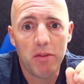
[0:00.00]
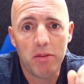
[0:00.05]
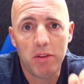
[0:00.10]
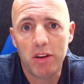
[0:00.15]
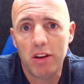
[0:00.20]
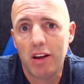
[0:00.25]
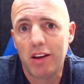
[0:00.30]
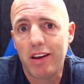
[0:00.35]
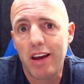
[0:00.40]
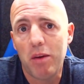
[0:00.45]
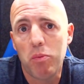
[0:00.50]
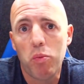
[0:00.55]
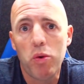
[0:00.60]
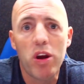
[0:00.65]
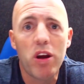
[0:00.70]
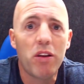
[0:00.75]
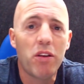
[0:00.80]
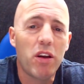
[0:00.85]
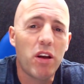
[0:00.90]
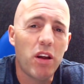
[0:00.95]
again,
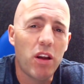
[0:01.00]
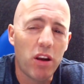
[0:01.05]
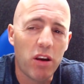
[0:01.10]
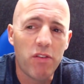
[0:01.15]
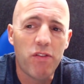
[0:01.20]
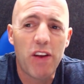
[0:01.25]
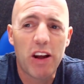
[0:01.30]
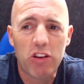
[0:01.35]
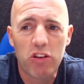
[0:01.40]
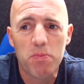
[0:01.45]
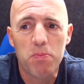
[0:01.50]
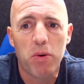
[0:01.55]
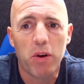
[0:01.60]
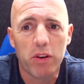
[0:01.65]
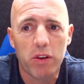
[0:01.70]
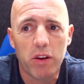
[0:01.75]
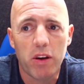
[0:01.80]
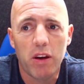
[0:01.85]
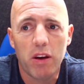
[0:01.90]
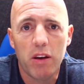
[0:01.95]
we're at an inflection point
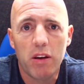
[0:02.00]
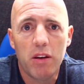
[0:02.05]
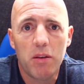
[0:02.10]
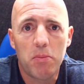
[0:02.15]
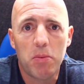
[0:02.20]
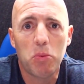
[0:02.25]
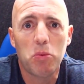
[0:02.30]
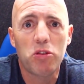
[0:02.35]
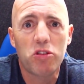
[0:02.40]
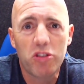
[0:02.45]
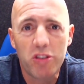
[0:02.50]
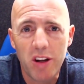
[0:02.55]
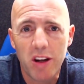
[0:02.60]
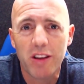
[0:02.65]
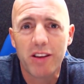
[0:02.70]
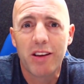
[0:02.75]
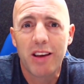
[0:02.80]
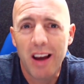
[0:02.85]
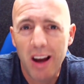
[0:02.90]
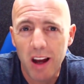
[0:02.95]
here, but we're still
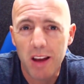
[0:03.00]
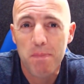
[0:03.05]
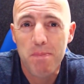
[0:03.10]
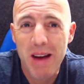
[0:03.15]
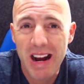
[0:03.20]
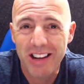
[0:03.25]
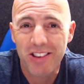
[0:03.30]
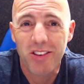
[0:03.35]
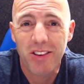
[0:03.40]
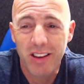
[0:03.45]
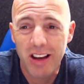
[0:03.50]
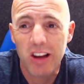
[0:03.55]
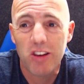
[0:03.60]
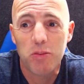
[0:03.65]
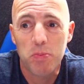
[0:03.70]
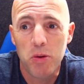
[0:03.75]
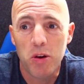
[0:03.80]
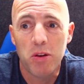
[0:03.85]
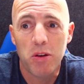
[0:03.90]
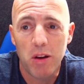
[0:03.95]
at high cash
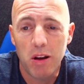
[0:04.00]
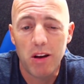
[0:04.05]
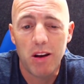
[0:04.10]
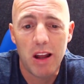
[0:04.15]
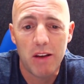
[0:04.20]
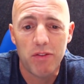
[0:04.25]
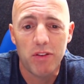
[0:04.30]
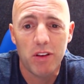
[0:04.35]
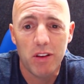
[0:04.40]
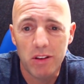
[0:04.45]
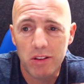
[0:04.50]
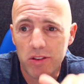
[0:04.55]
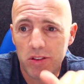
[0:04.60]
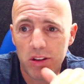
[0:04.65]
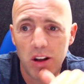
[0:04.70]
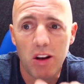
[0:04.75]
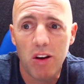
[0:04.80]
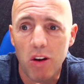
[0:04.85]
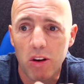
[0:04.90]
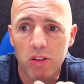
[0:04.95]
burn level,
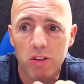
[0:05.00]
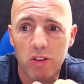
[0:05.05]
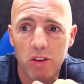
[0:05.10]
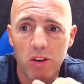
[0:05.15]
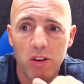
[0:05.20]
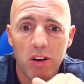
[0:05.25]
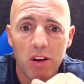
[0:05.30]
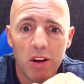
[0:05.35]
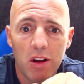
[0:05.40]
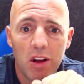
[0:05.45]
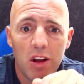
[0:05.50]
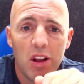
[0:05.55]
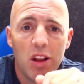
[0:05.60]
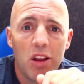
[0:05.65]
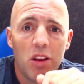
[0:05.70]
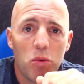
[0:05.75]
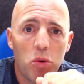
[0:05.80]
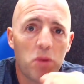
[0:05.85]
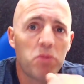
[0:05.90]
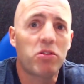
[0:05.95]
still a lot. So
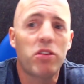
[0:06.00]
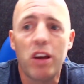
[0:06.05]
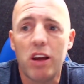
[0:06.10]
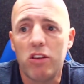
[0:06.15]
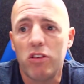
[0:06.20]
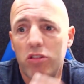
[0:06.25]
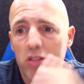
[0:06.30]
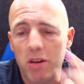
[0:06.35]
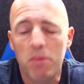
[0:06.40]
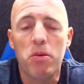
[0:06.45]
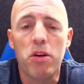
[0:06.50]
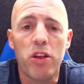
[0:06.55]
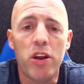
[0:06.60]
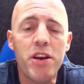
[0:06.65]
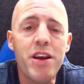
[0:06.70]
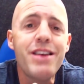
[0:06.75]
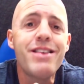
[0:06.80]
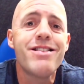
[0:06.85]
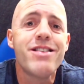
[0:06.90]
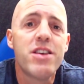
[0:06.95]
what I'm saying is, in summary, they
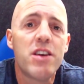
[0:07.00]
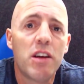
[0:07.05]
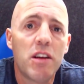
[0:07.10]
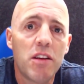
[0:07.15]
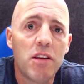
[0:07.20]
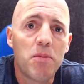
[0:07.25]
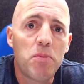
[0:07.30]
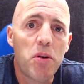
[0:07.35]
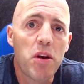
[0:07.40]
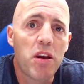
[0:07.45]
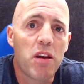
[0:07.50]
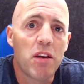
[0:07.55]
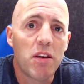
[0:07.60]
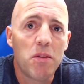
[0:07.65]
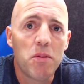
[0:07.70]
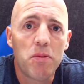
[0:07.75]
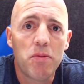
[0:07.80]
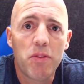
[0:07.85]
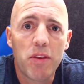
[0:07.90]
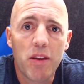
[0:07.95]
need probably
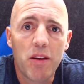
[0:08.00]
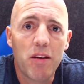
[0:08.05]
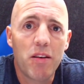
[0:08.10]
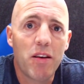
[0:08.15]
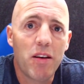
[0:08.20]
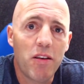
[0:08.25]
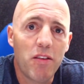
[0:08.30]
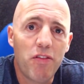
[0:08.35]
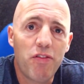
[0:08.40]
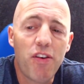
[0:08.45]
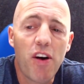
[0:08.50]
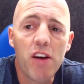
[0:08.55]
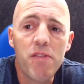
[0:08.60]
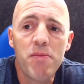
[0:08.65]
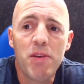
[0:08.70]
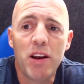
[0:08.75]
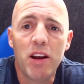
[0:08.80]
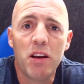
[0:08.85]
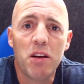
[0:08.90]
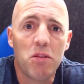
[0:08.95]
5
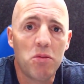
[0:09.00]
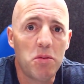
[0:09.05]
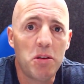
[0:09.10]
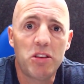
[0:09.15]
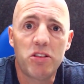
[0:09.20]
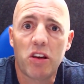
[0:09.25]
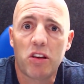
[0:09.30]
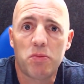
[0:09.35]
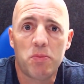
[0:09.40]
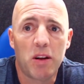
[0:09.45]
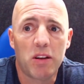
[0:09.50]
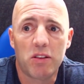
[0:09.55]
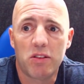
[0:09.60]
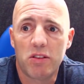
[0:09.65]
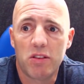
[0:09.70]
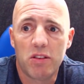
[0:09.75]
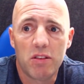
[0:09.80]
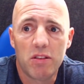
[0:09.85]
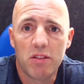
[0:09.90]
million every 6 months,